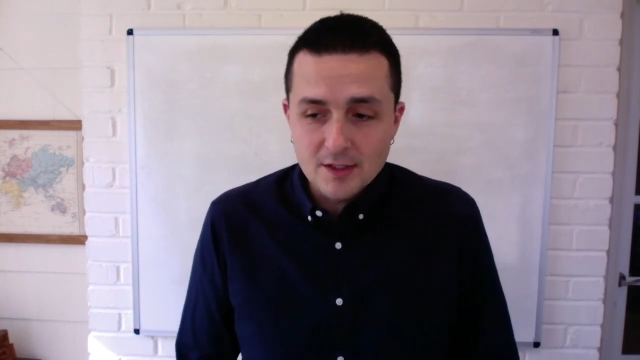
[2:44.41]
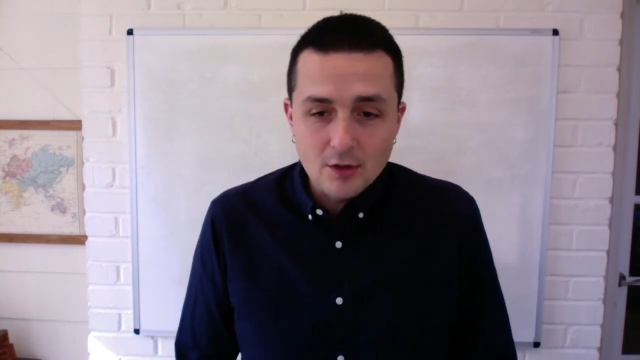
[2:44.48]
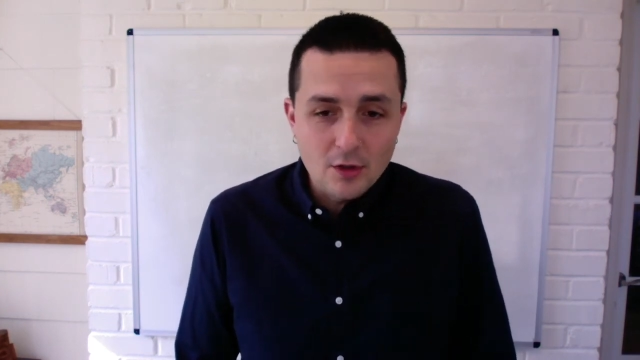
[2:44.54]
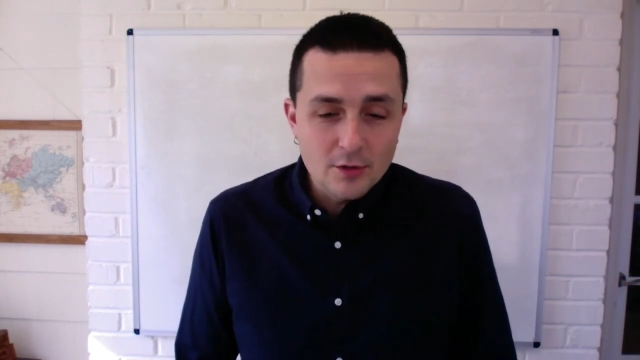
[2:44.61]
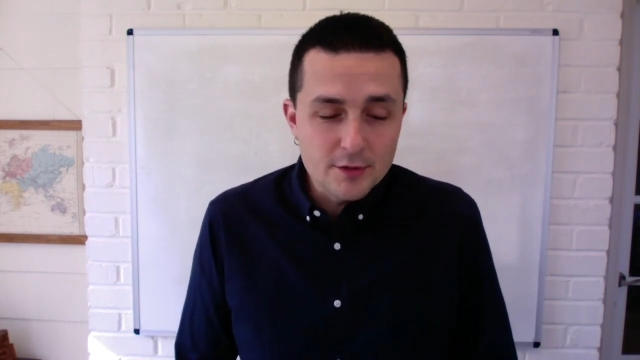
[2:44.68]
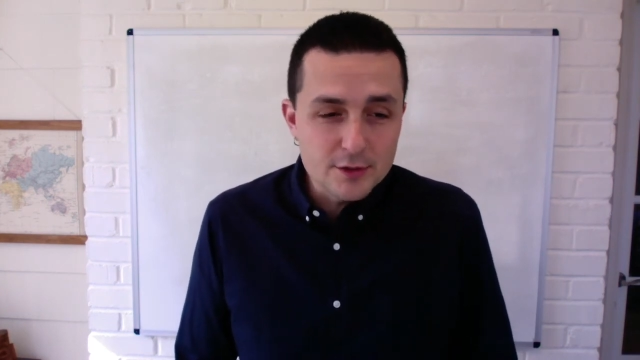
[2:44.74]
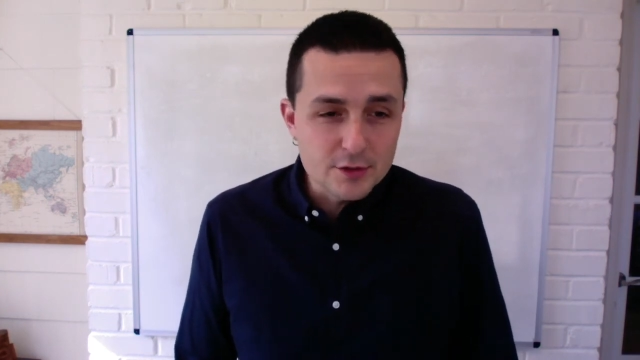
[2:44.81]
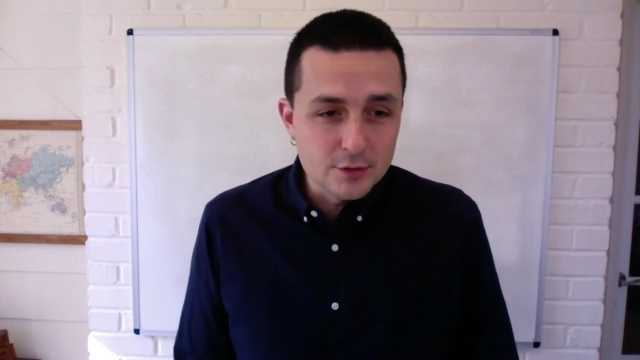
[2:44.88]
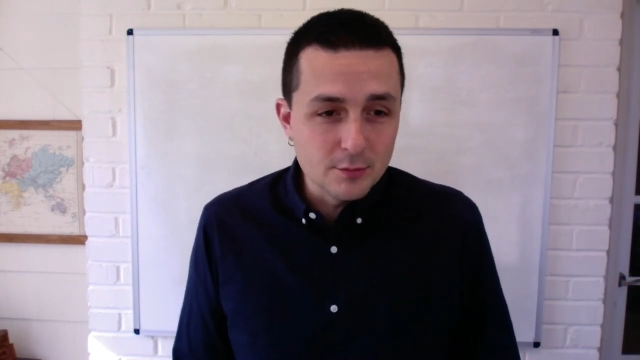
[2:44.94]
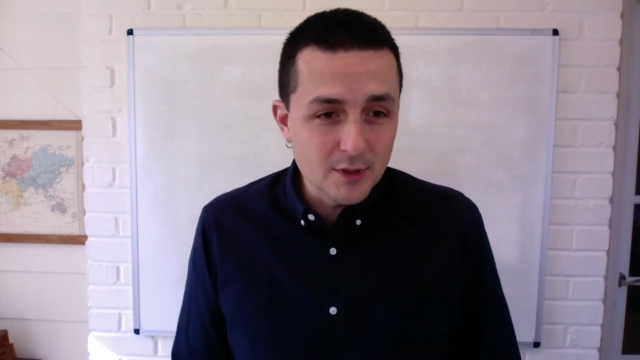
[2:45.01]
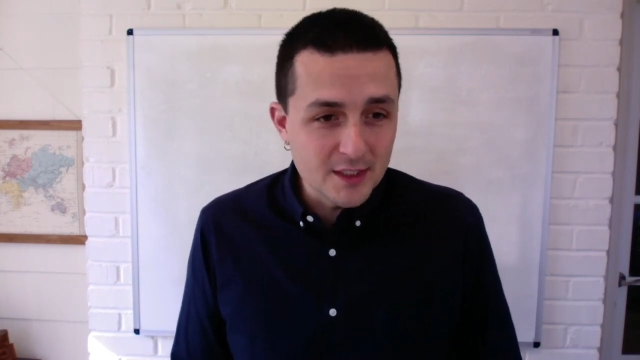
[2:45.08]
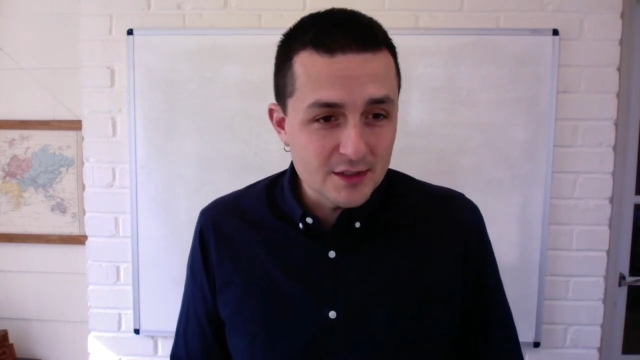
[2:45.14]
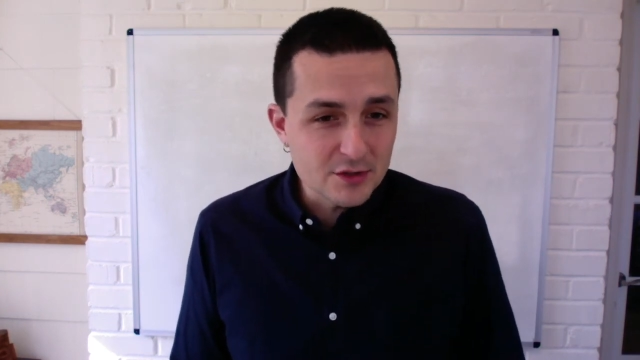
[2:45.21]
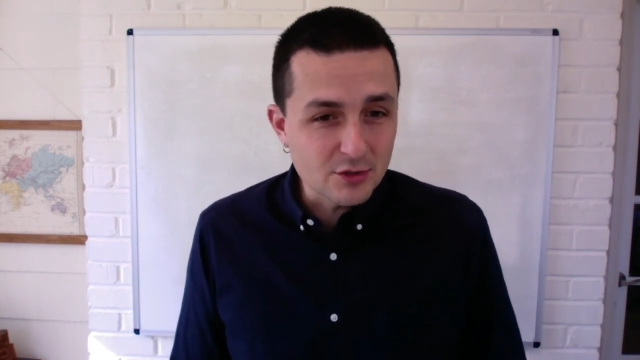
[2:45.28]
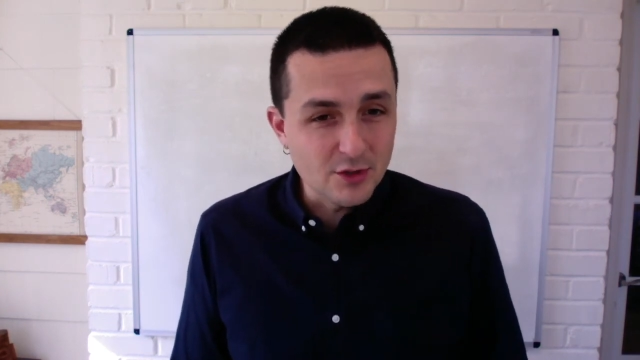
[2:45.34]
All the Zoom
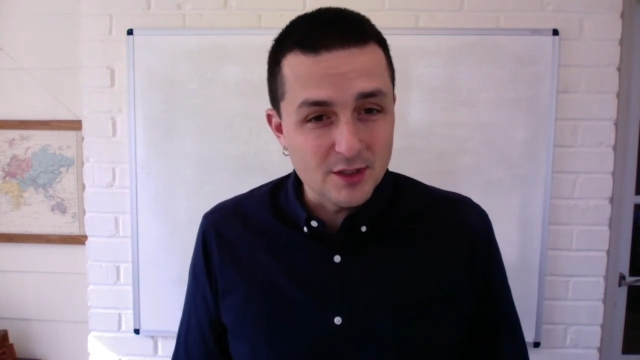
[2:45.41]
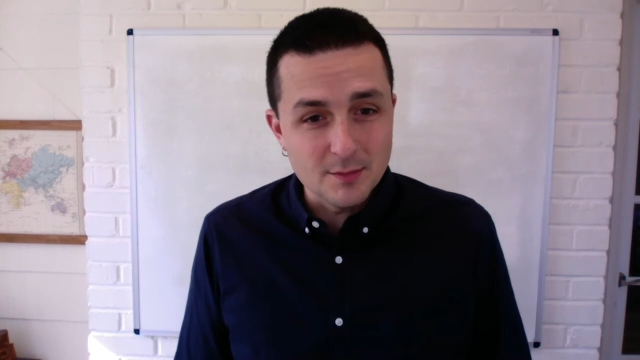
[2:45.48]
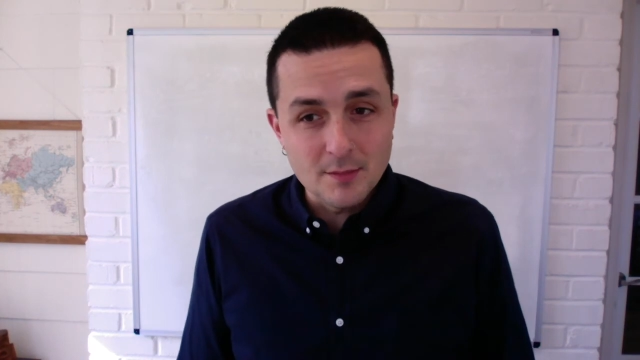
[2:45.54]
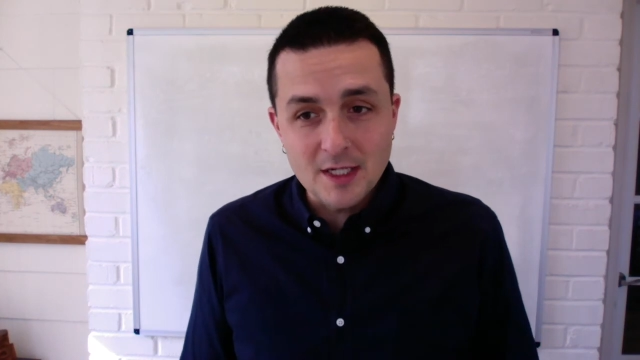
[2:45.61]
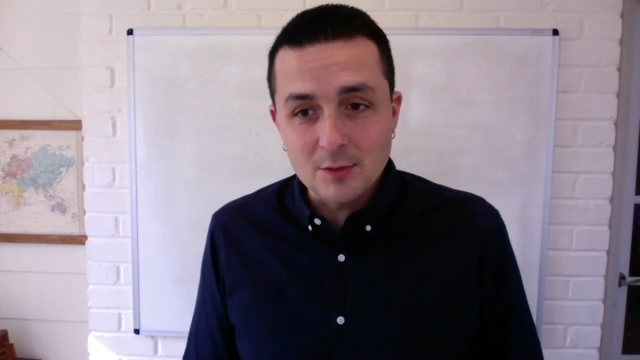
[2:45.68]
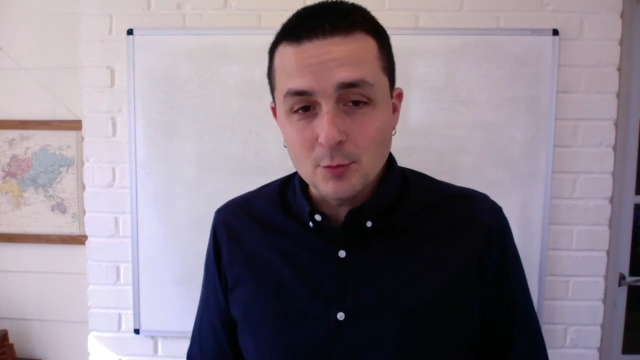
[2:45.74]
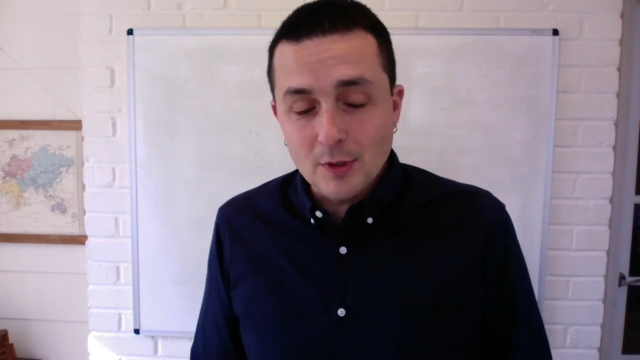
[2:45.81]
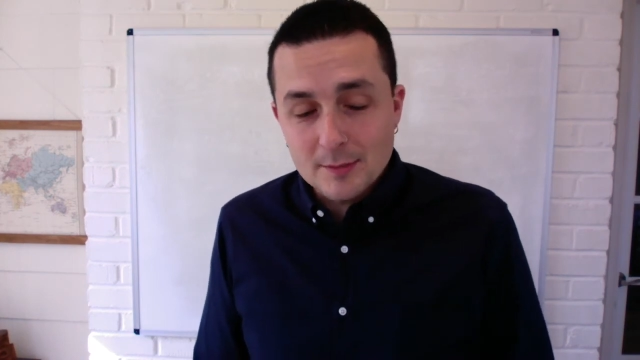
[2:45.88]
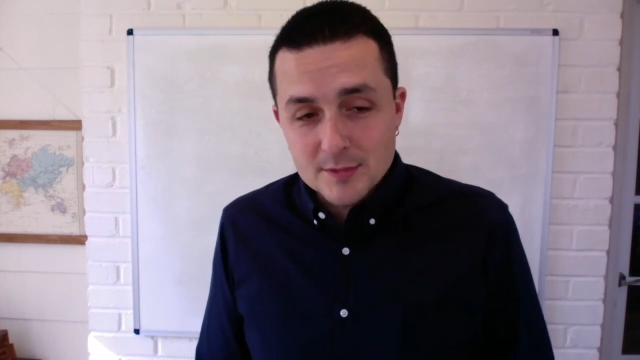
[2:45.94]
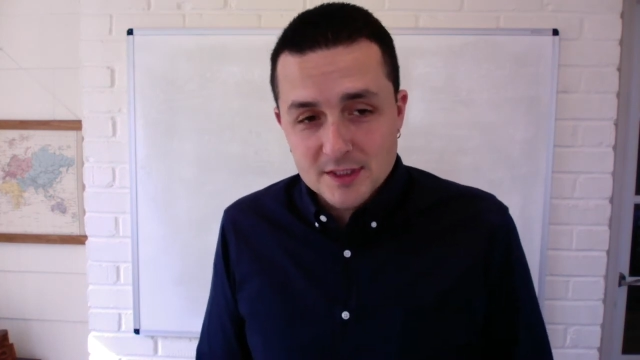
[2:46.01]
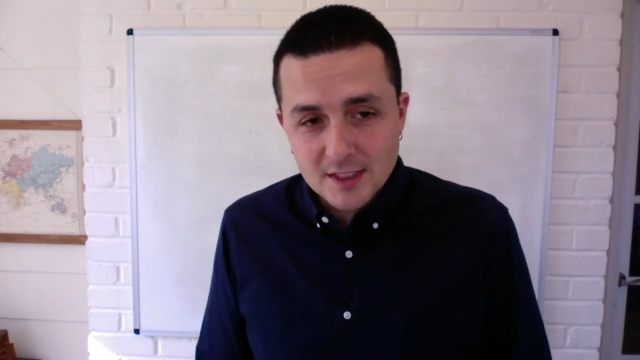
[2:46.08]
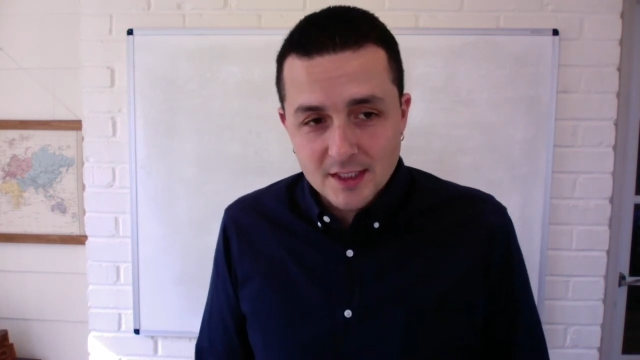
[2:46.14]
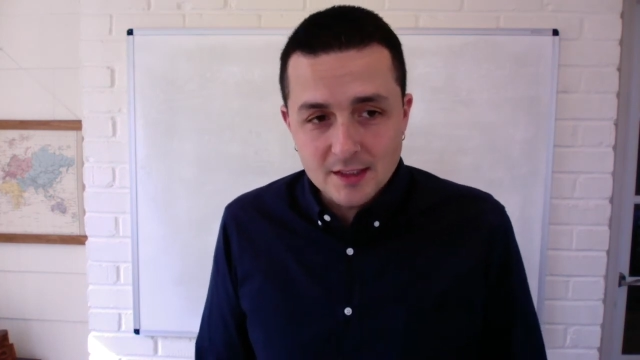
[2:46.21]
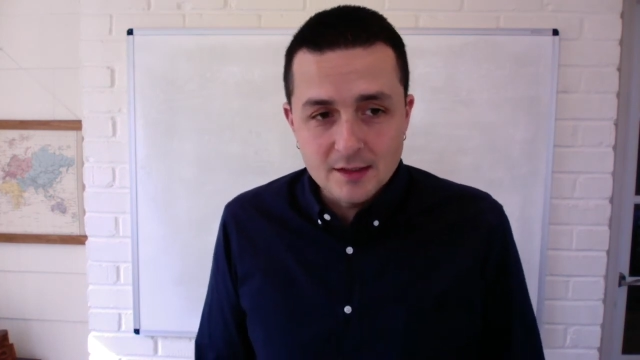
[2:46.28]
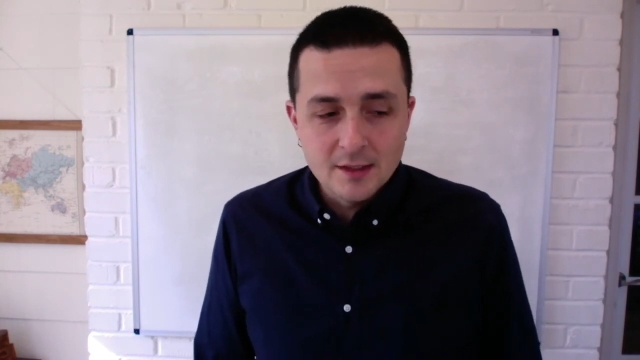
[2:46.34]
links are on the main
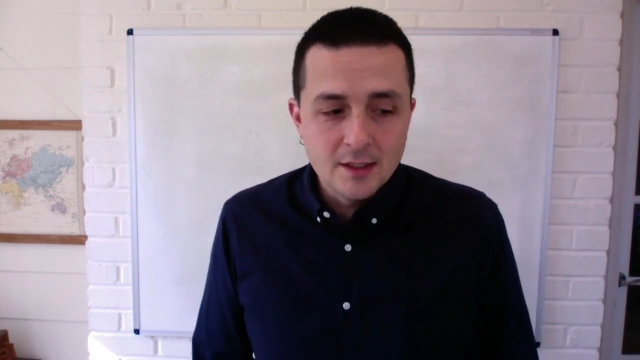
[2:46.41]
website.